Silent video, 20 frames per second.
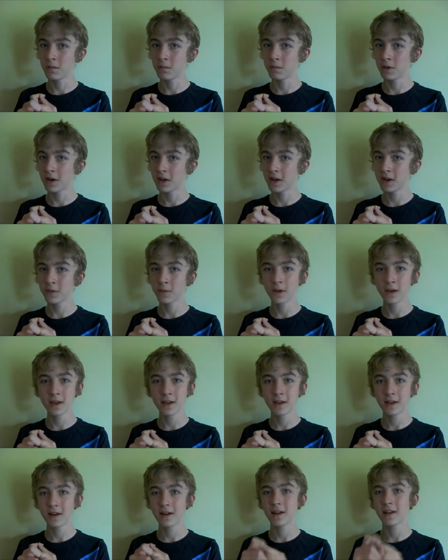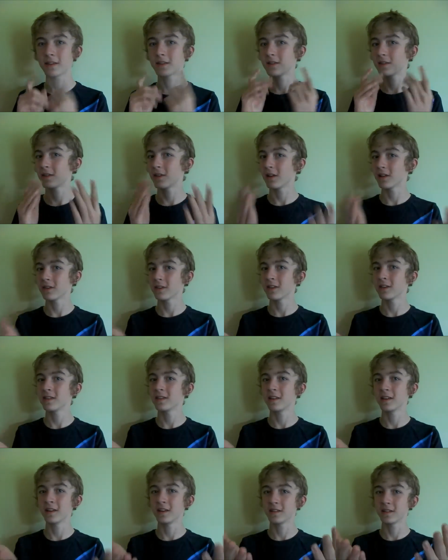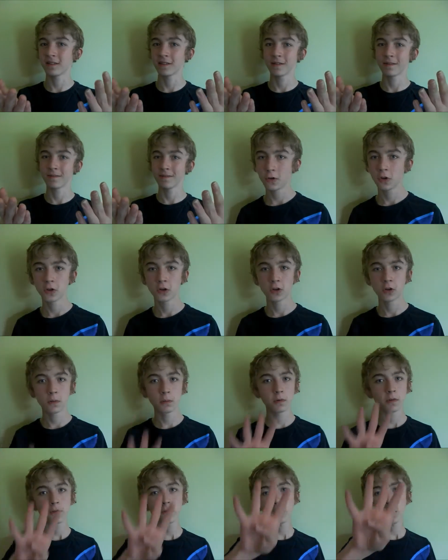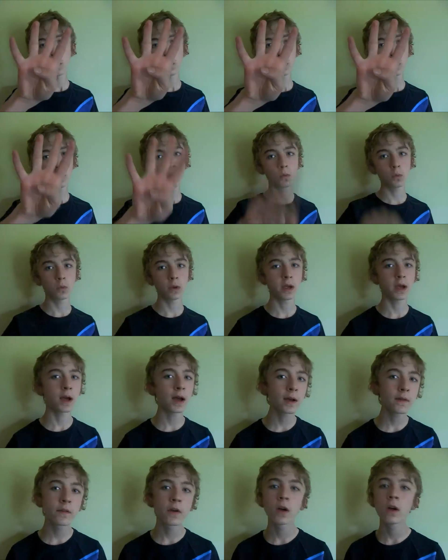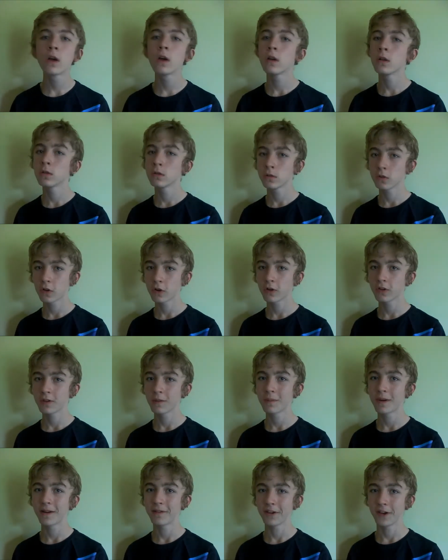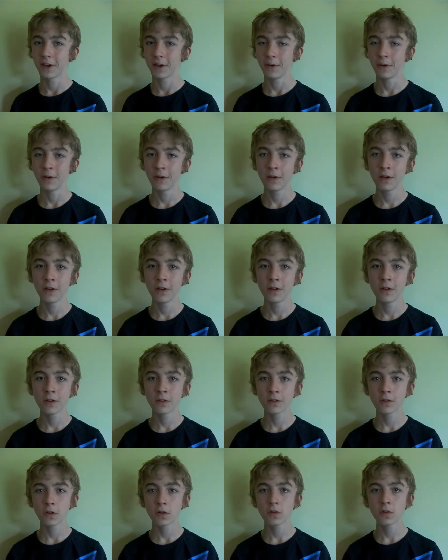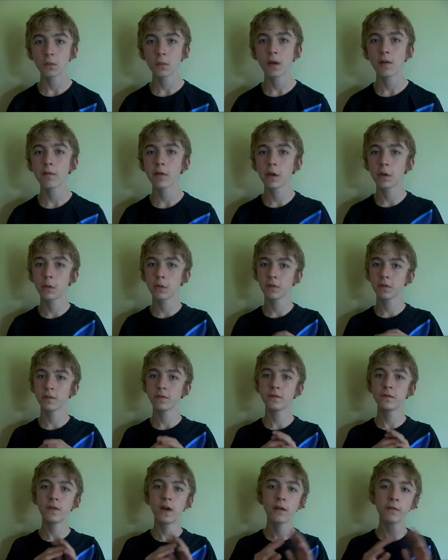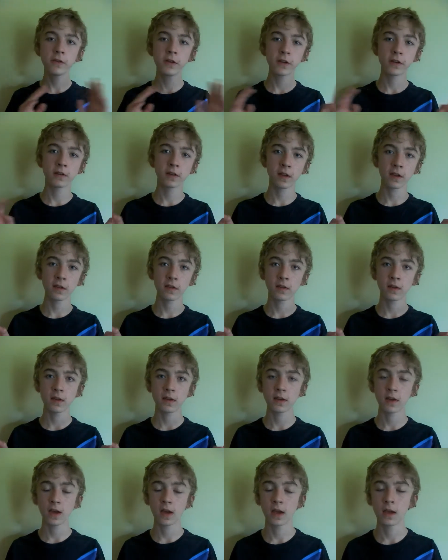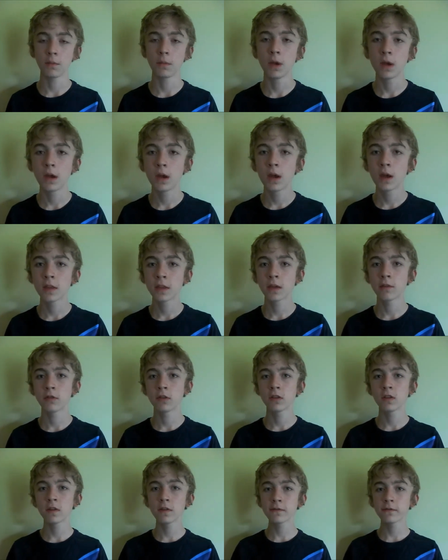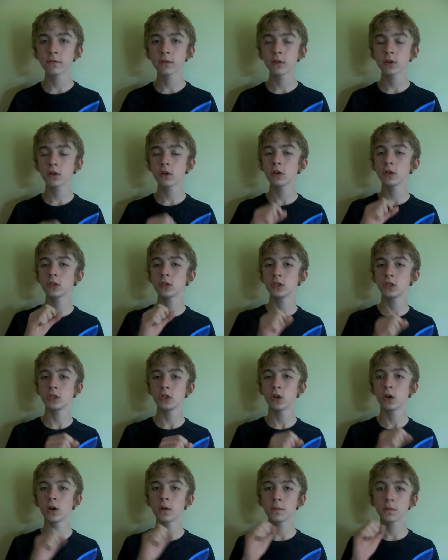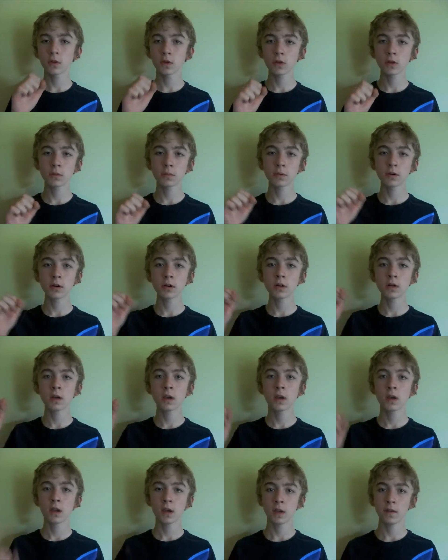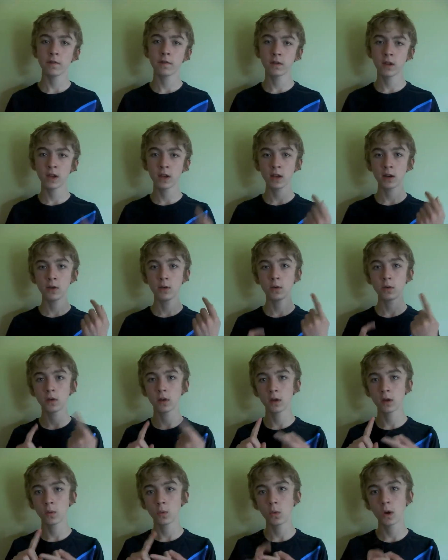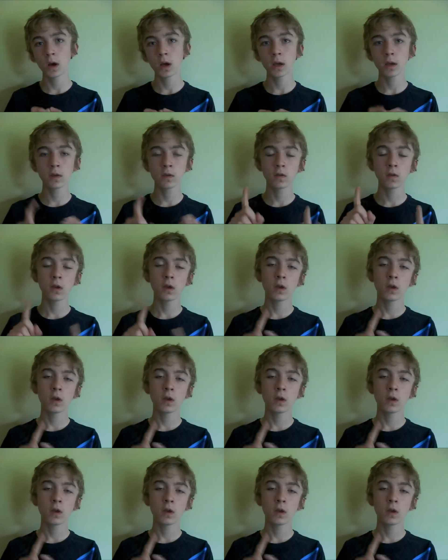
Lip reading: But anyway, let's start this list. At number 4 we have Dr. Mario. Dr. Mario is a very addicting game. There are different coloured germs on the board, including white,